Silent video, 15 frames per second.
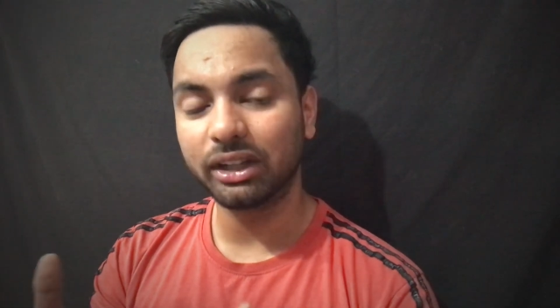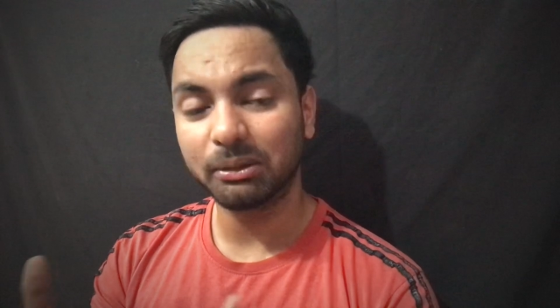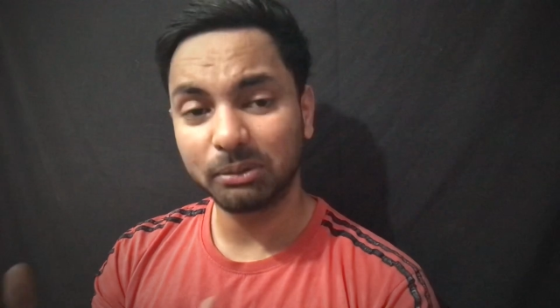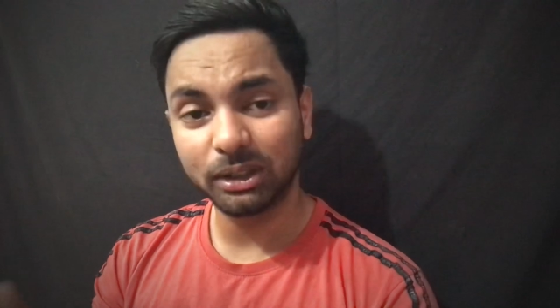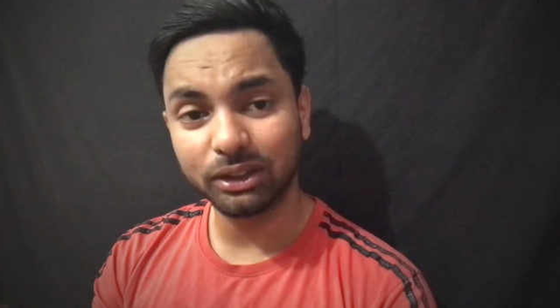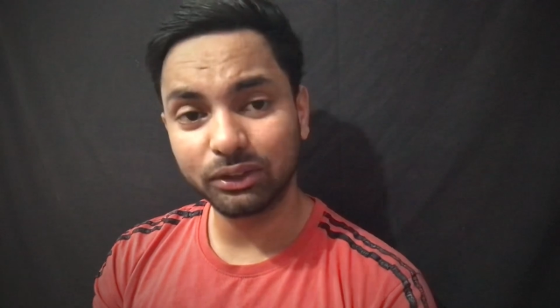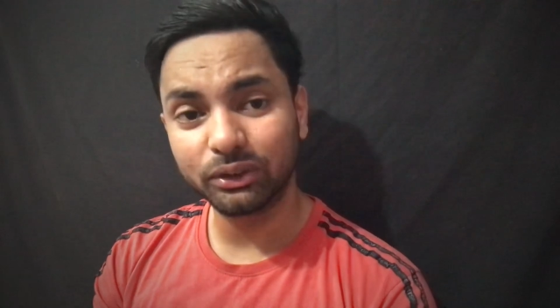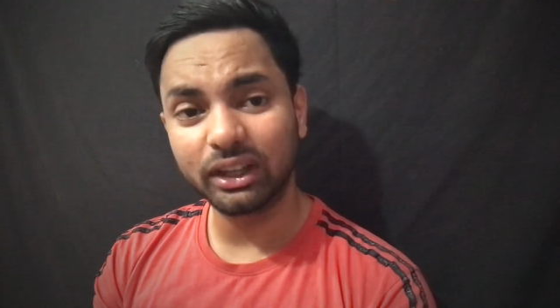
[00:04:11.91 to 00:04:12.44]

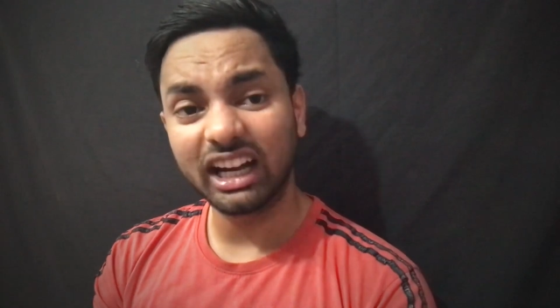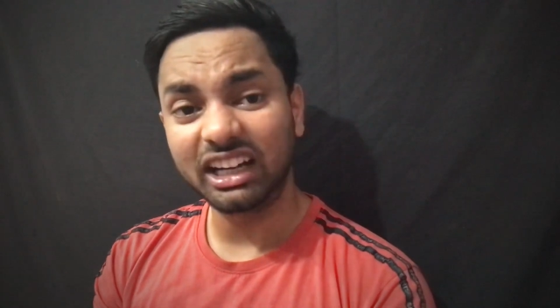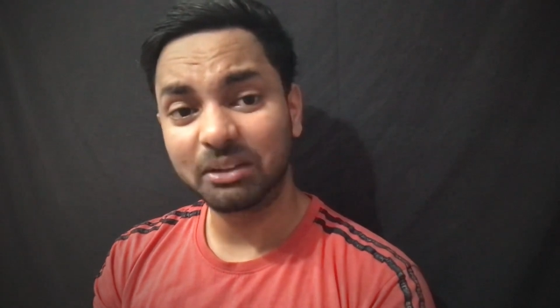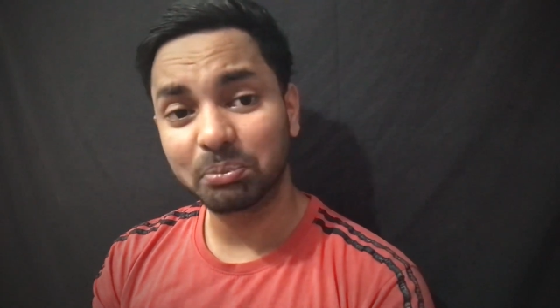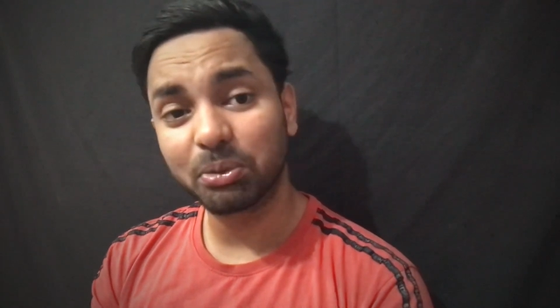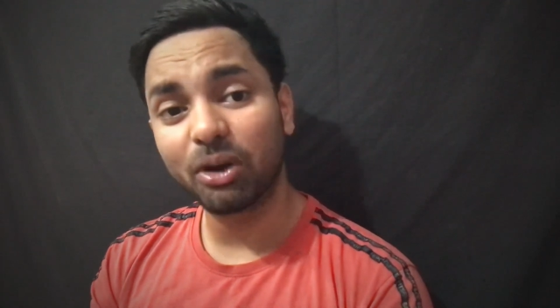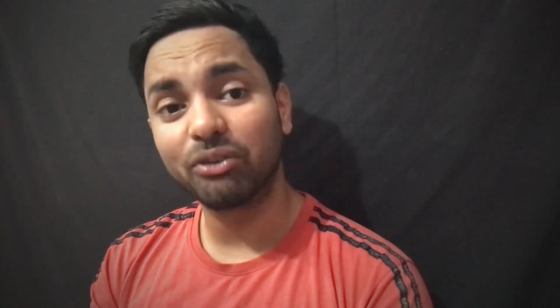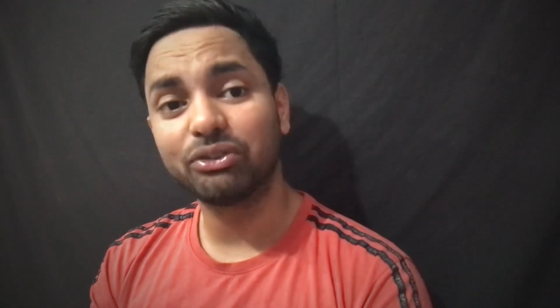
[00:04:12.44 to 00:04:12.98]
able to
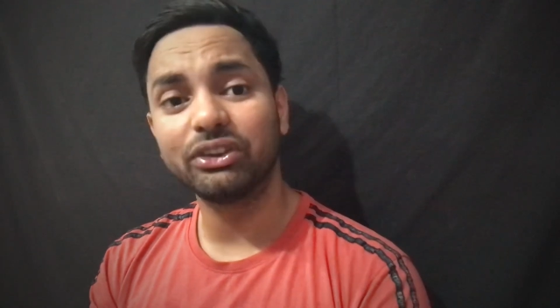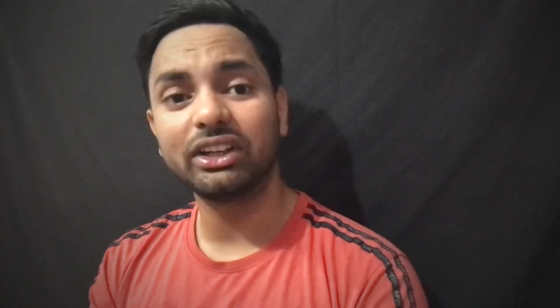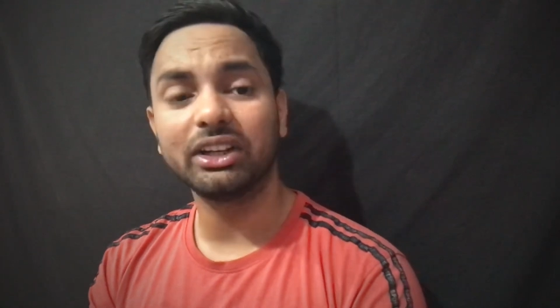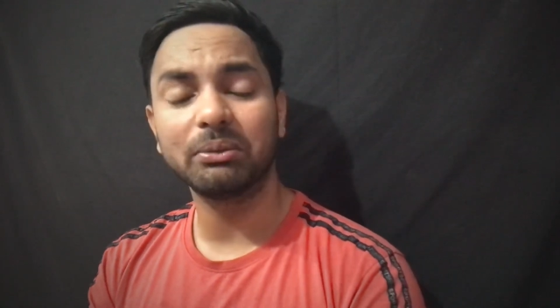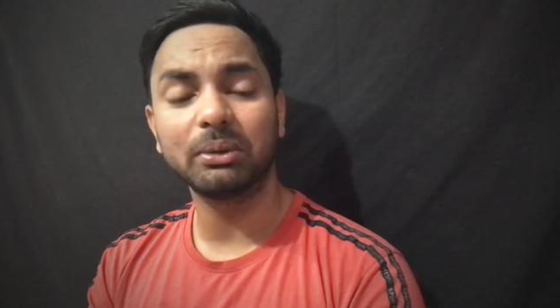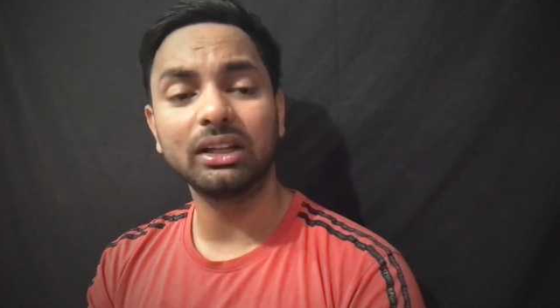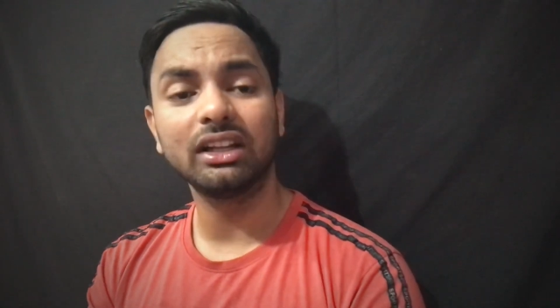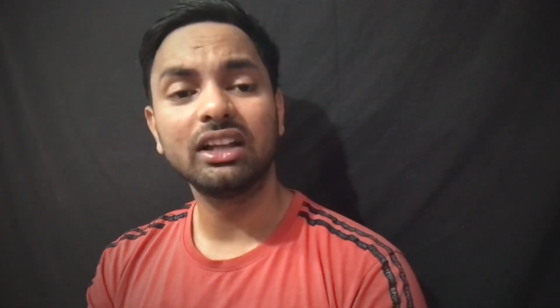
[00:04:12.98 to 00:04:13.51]
get
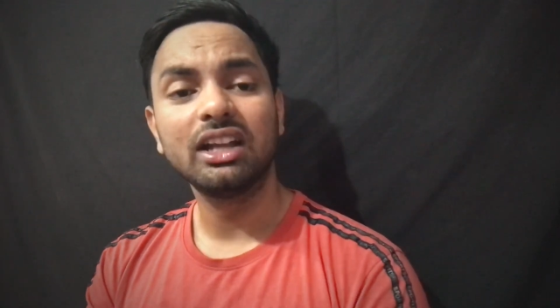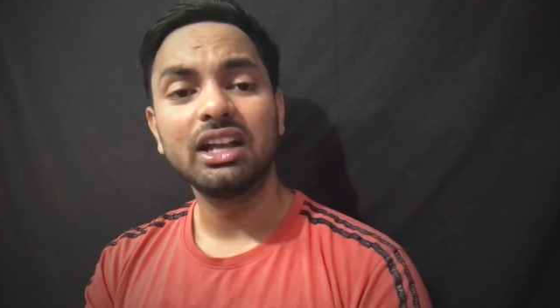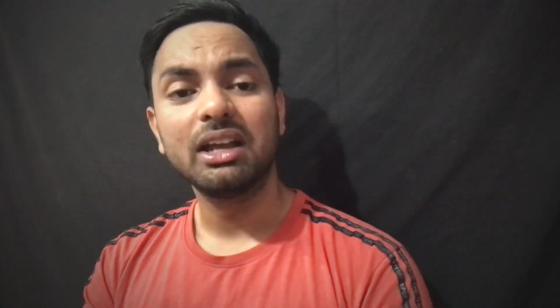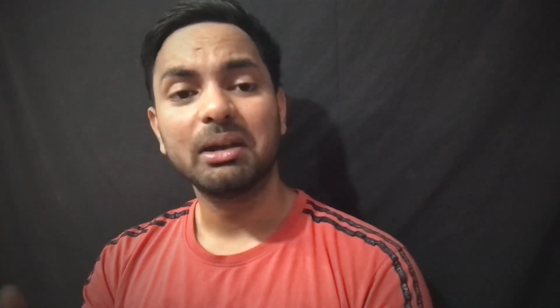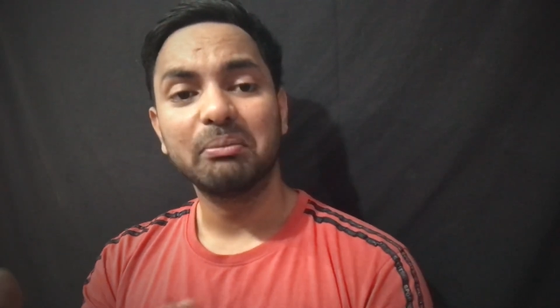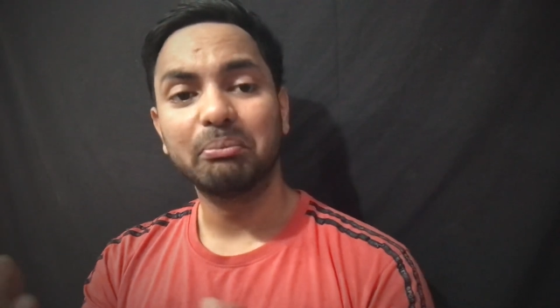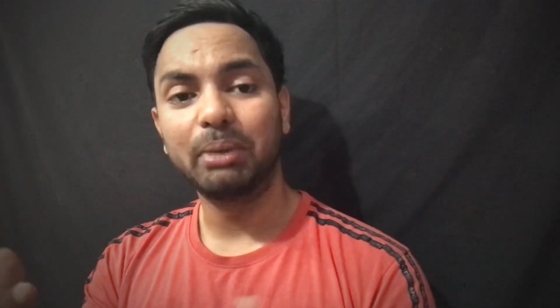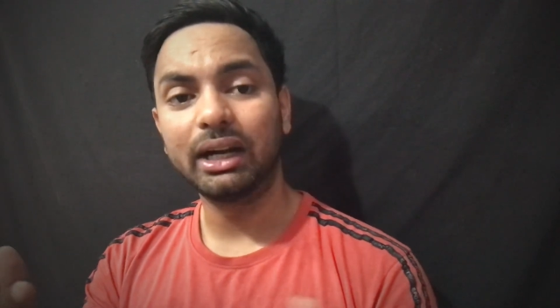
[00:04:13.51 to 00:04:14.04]
profitable,
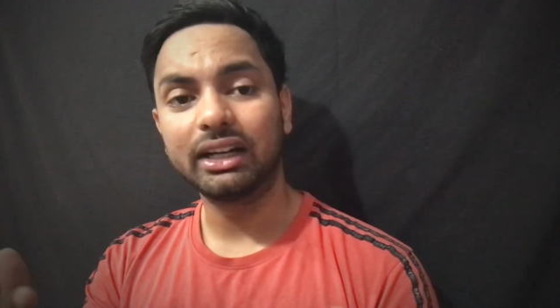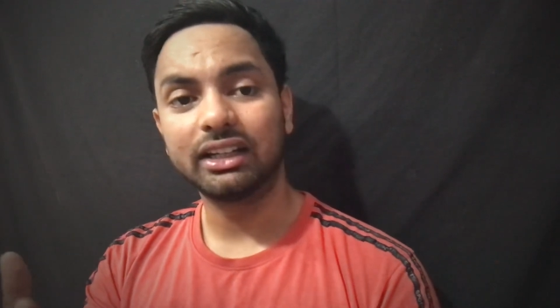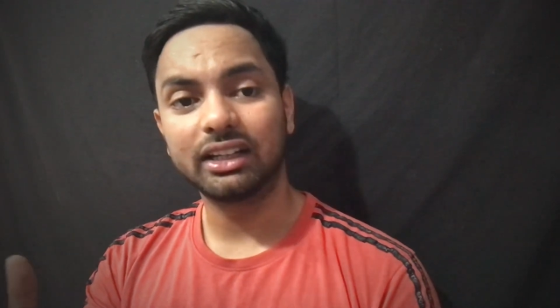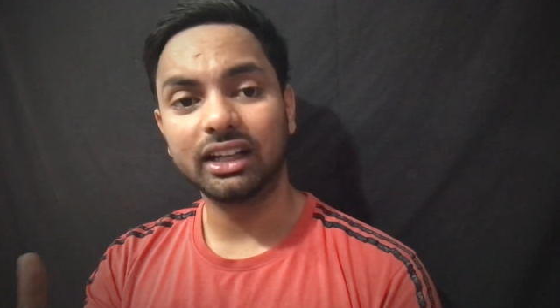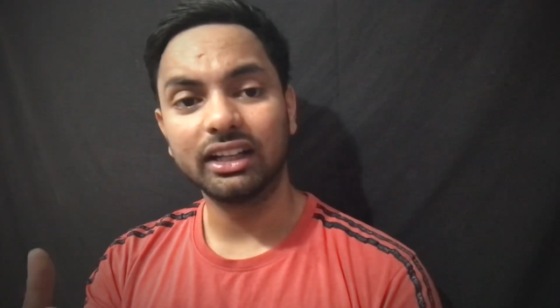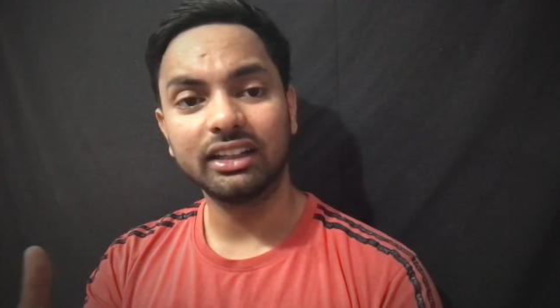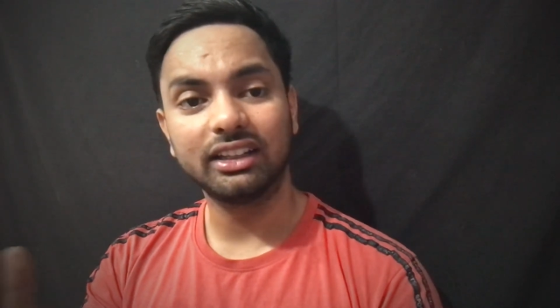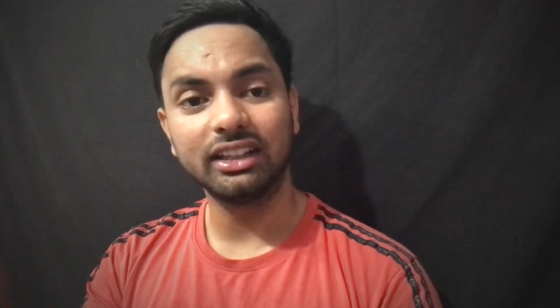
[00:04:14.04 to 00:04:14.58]
but
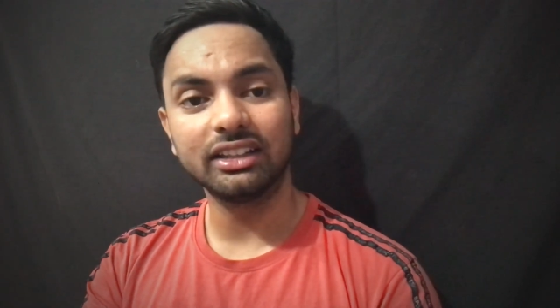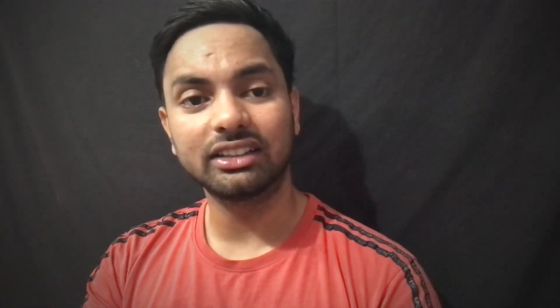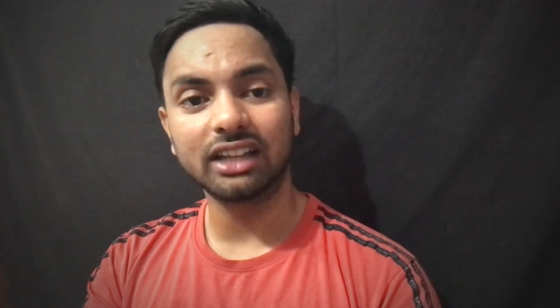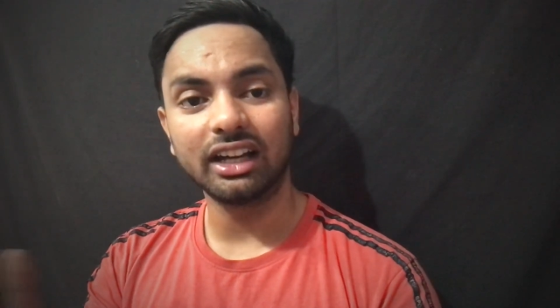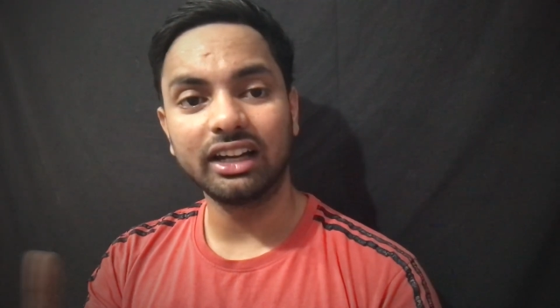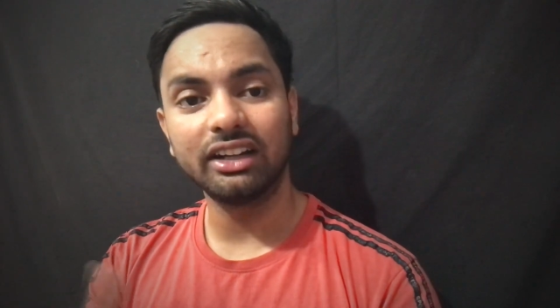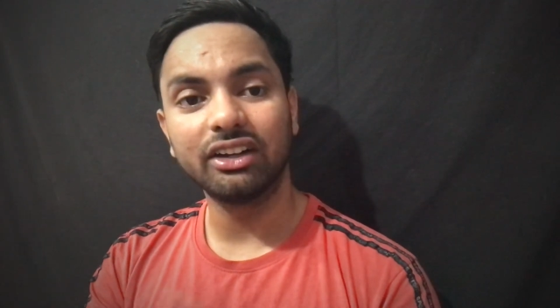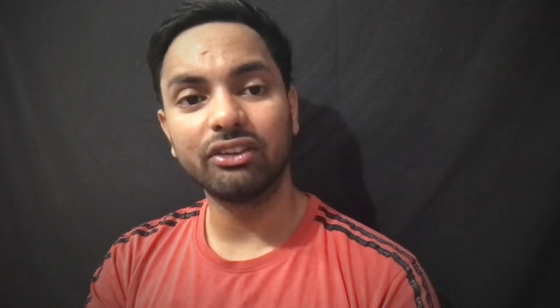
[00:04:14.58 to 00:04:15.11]
these
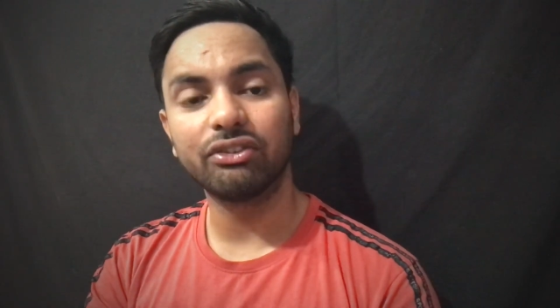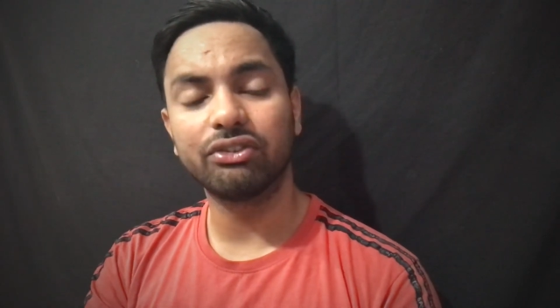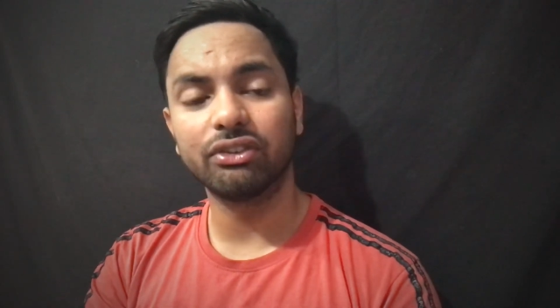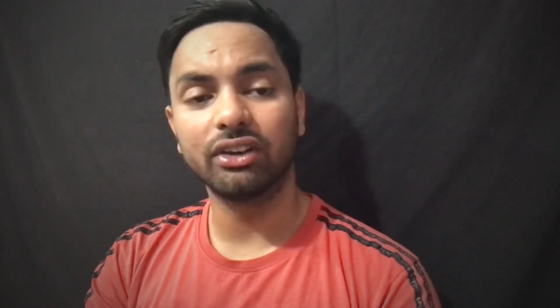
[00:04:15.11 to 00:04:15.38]
kind of